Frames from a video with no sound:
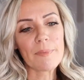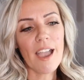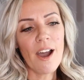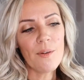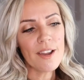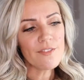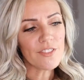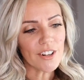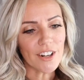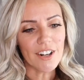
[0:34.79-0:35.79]

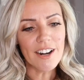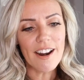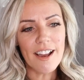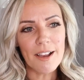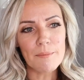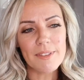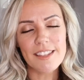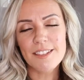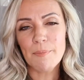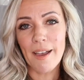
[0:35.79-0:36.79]
However,
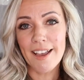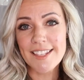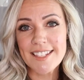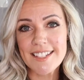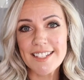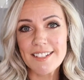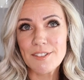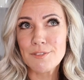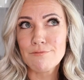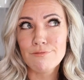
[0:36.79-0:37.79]
this
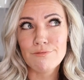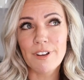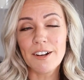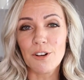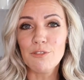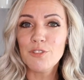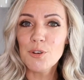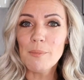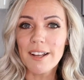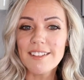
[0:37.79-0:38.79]
past, I don't know,
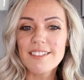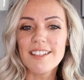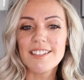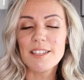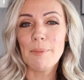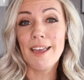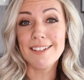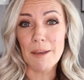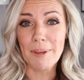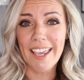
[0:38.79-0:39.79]
few months since the
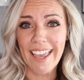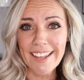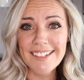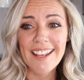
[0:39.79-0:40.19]
pandemic hit,